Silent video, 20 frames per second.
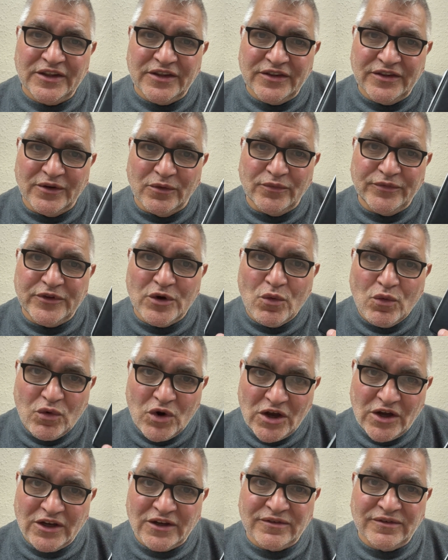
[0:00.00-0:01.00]
the
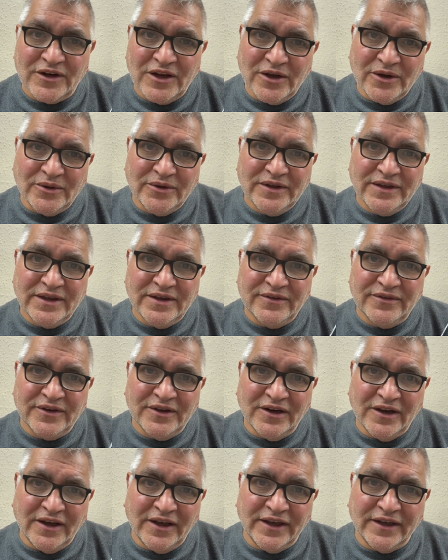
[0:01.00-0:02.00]
workflow, if you
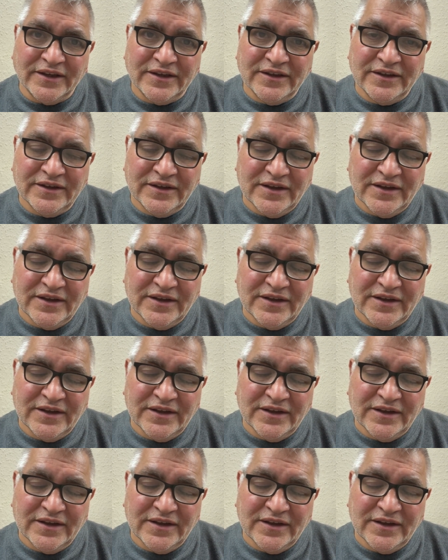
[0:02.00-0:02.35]
like.